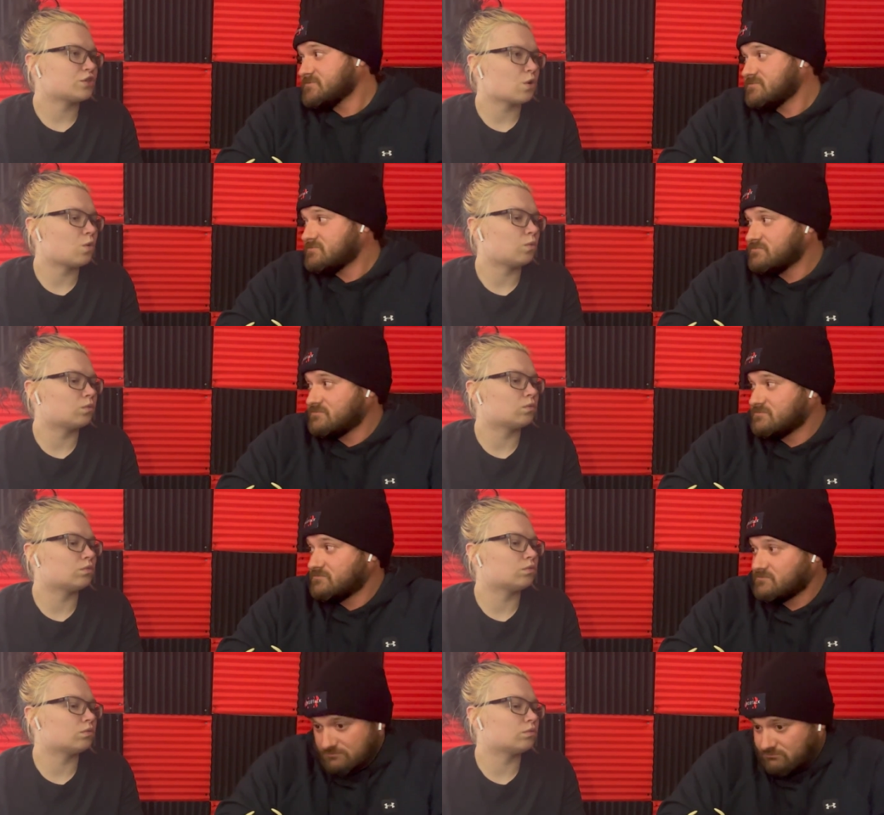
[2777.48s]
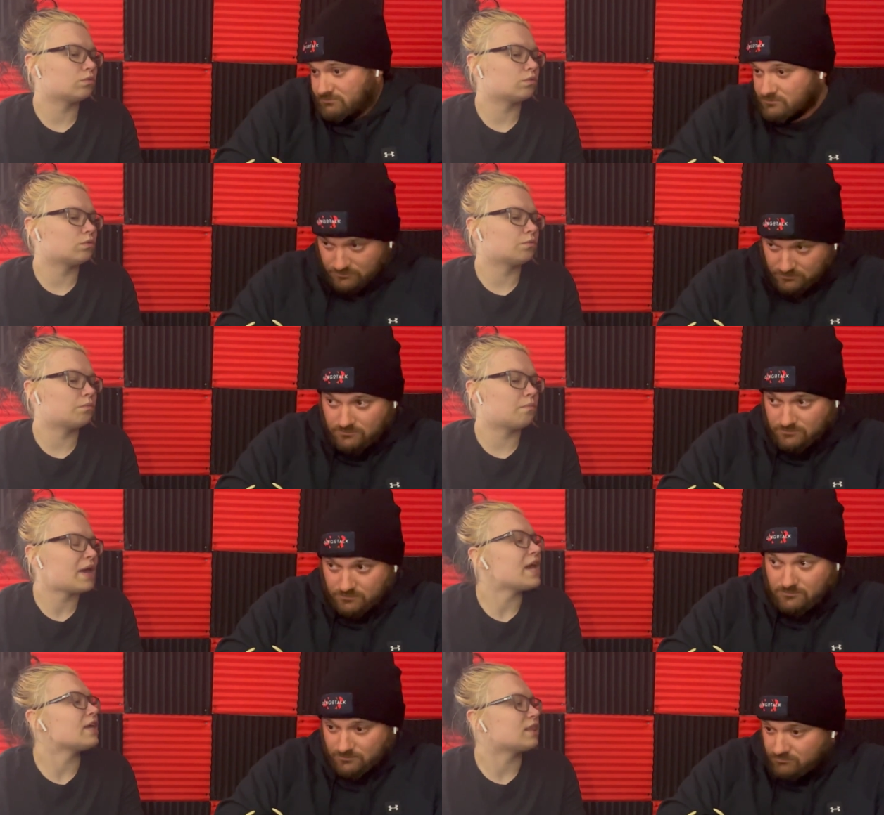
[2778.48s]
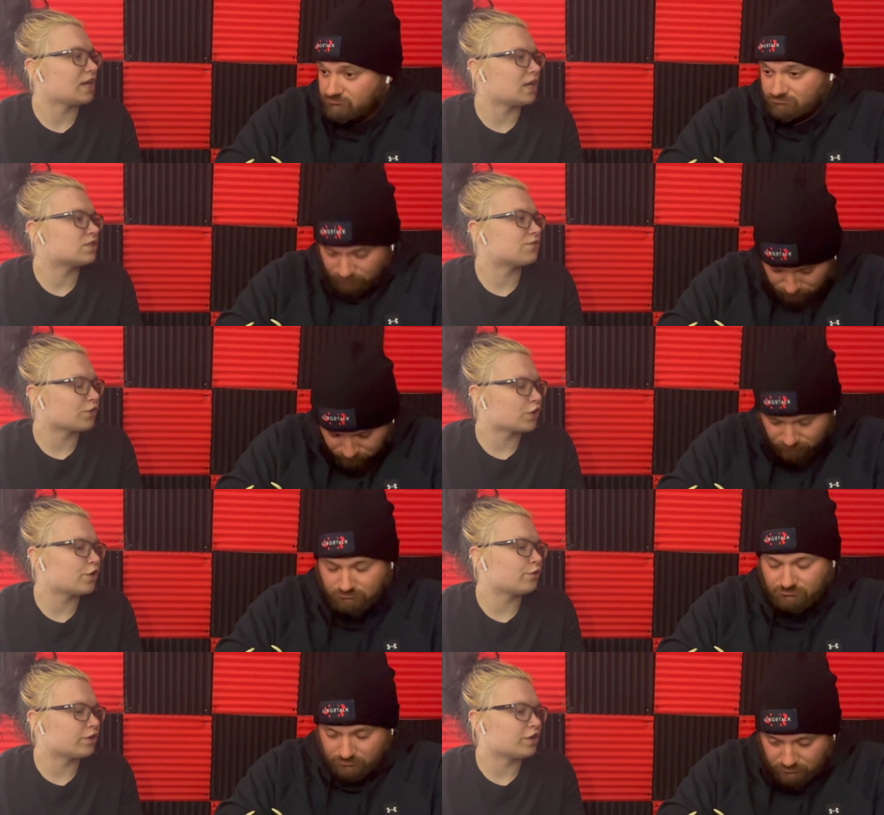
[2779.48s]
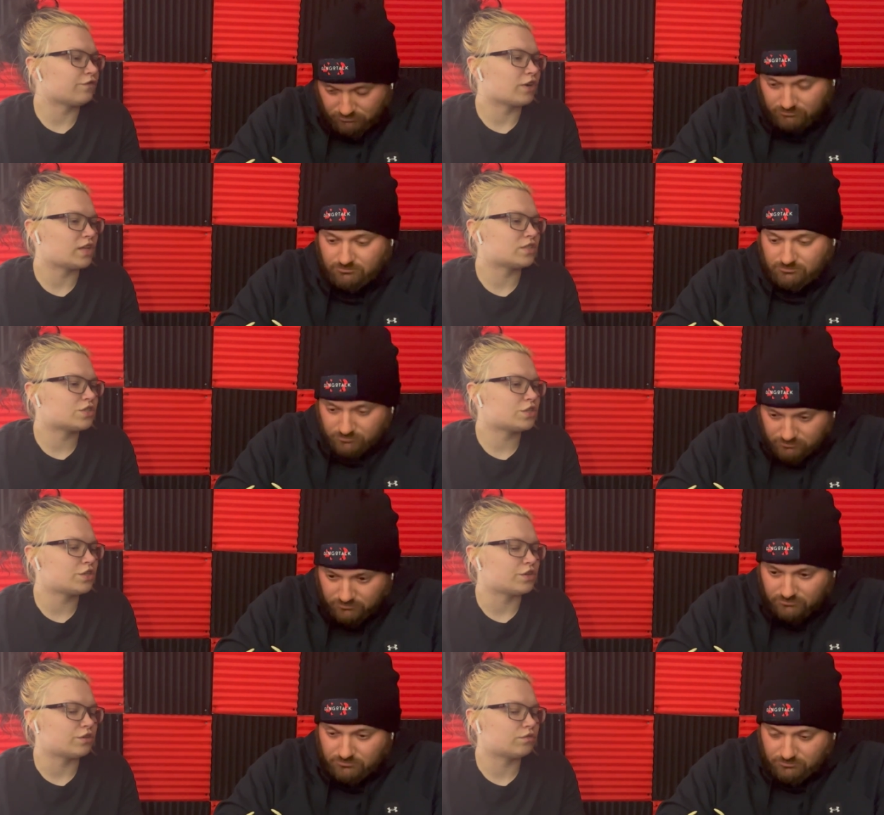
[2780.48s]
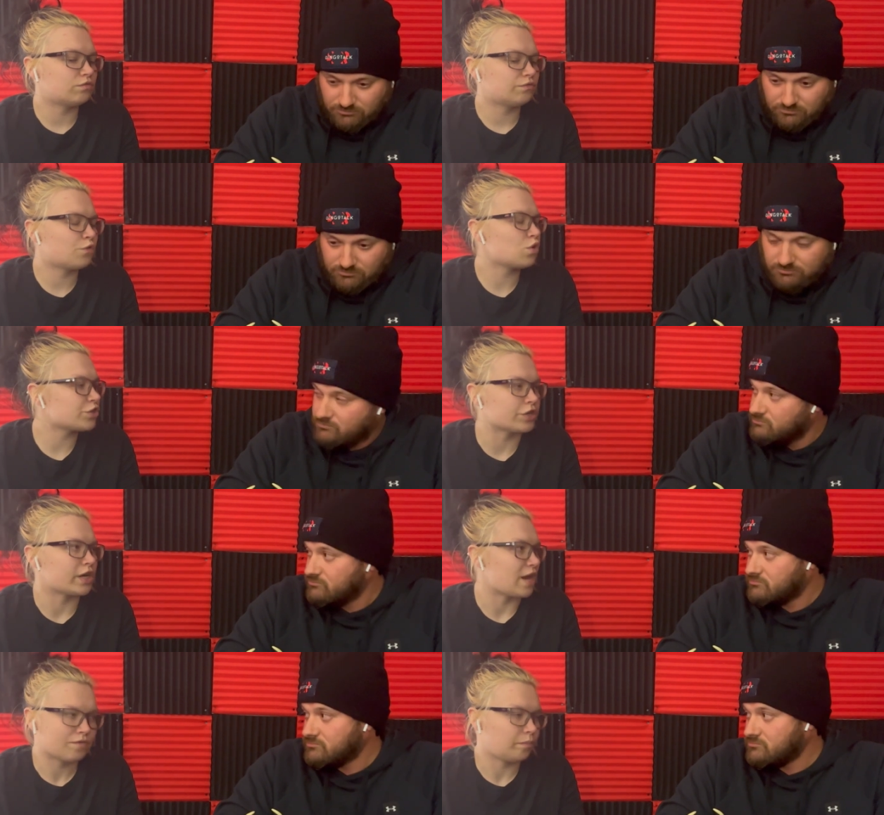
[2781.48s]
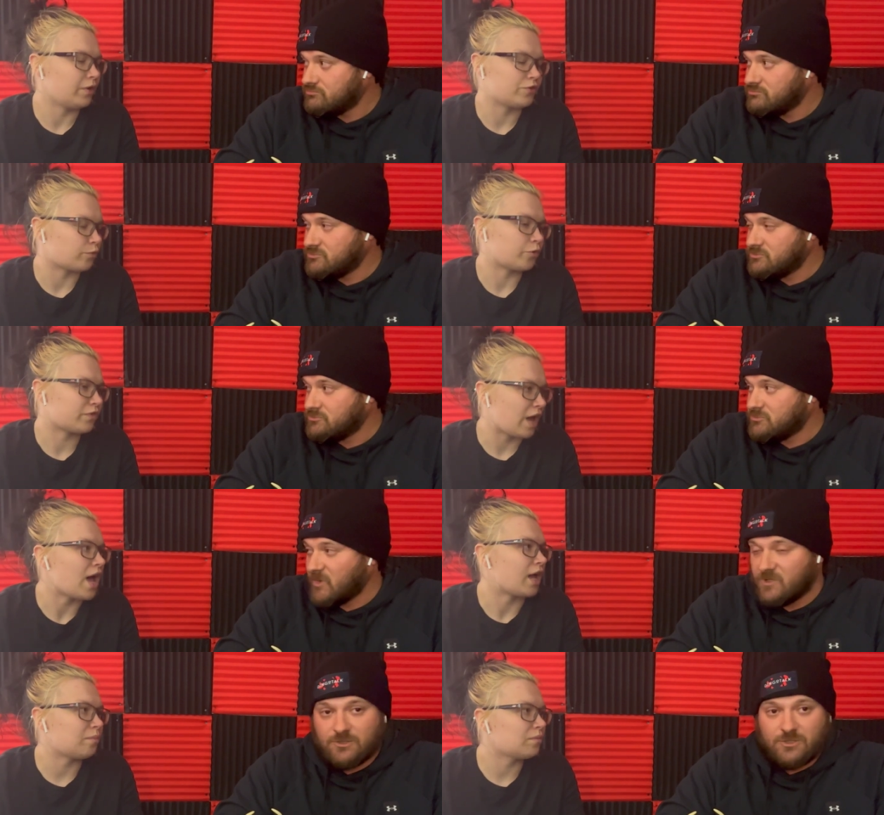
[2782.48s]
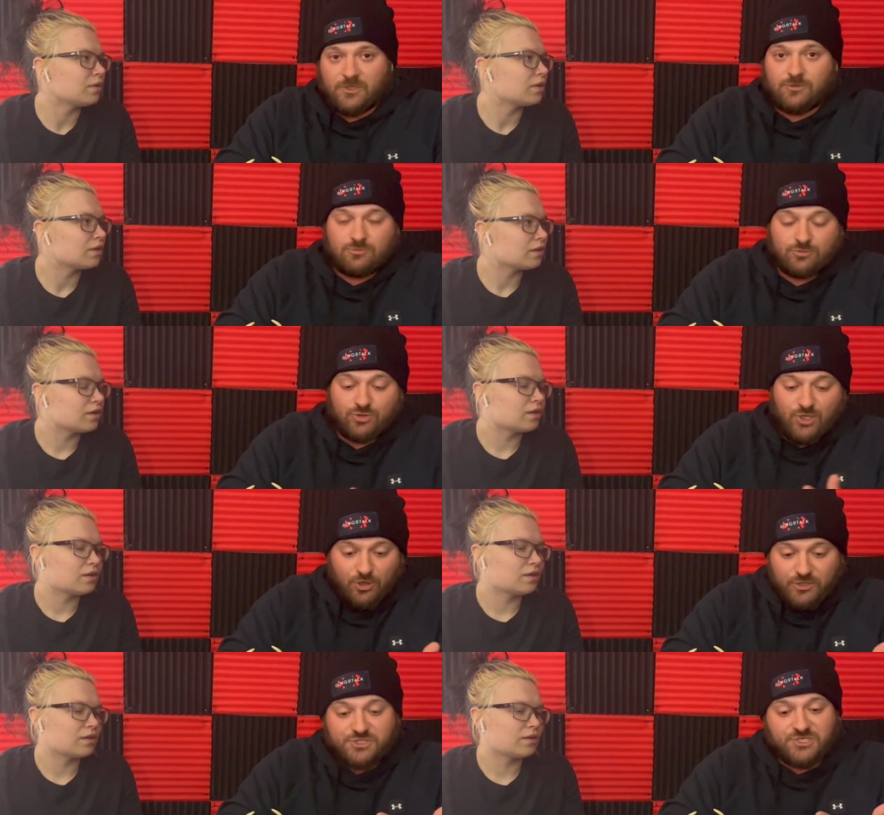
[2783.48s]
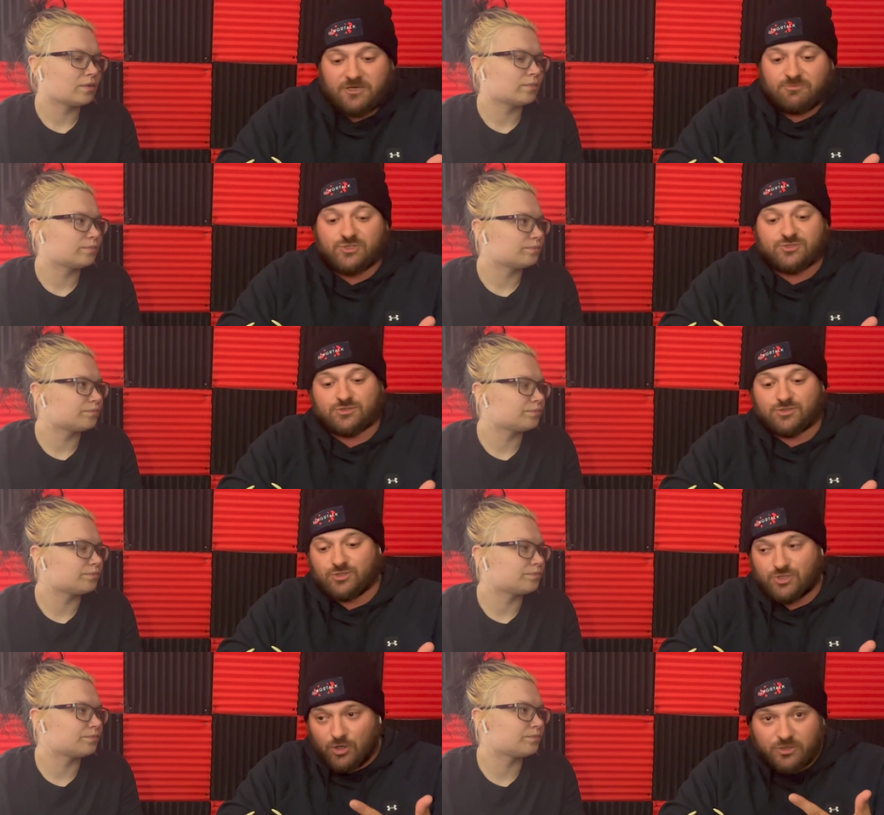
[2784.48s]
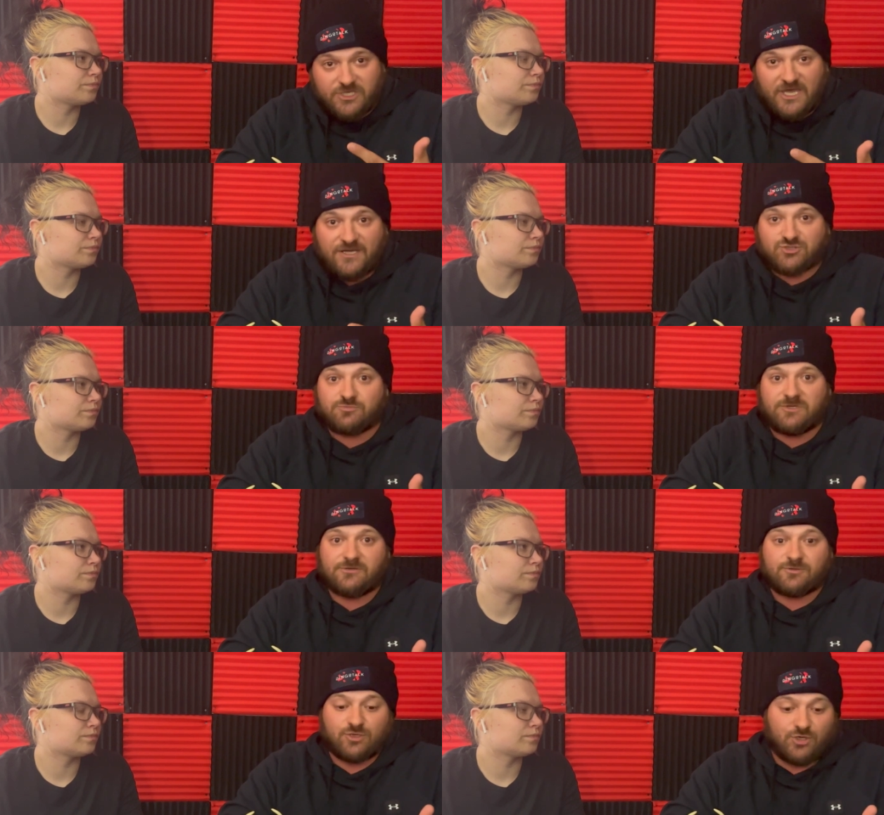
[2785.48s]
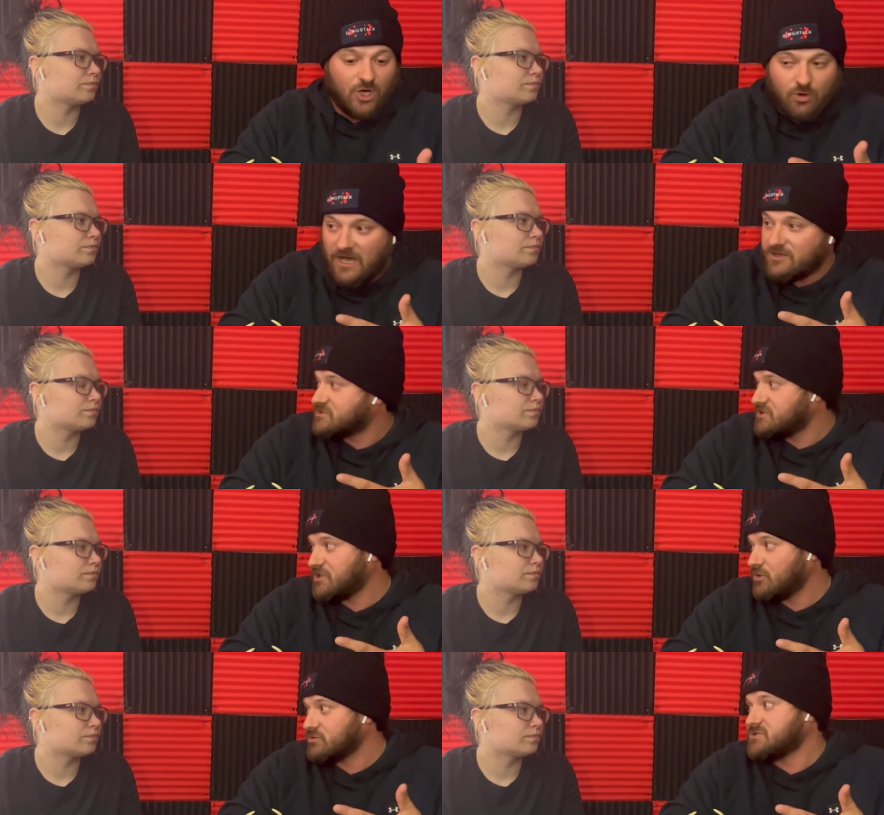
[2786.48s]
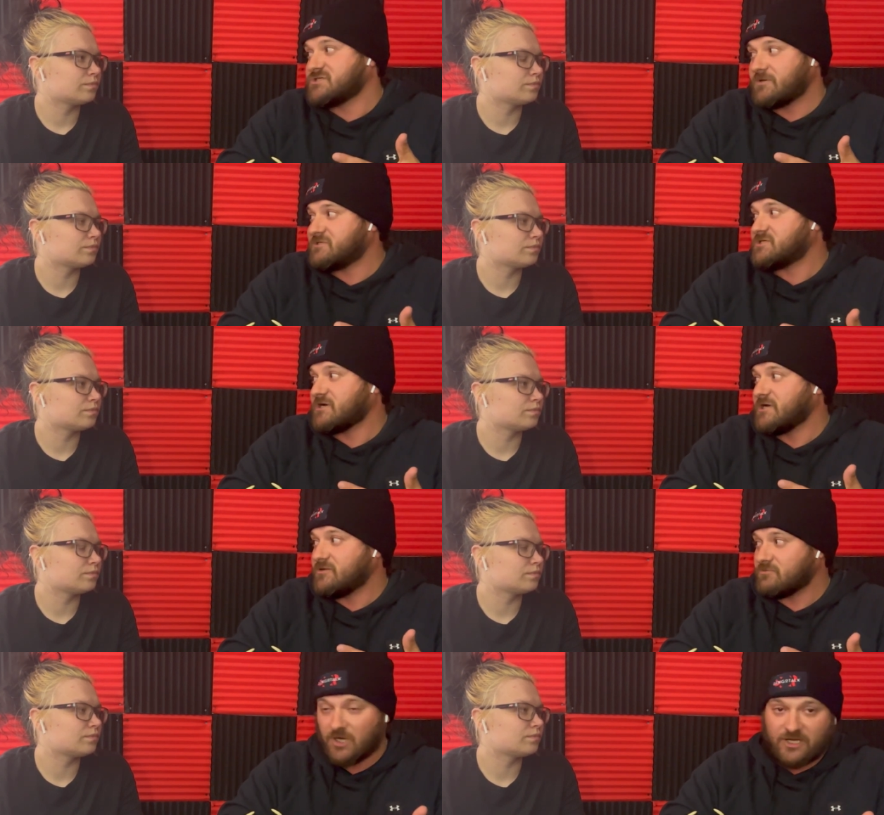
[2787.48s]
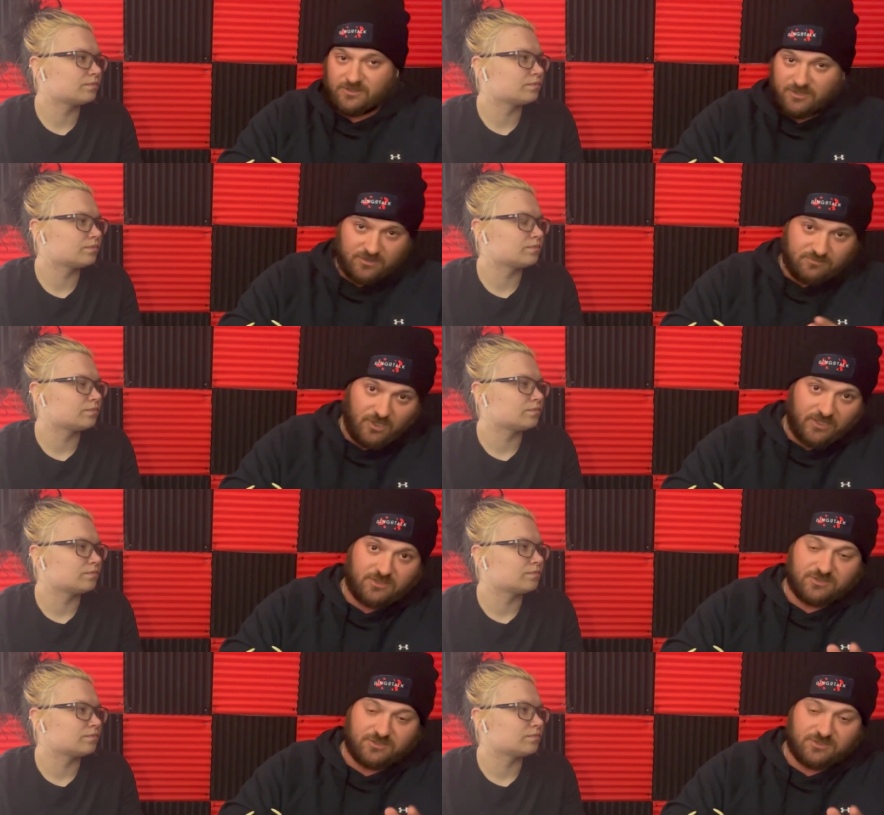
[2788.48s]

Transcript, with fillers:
Speaker 1: don't make things for you and your friends to do, of course you're going to have a miserable time.
Speaker 2: You know, go to Chambers, go to Castleman, go out to the old cemetery, not the not the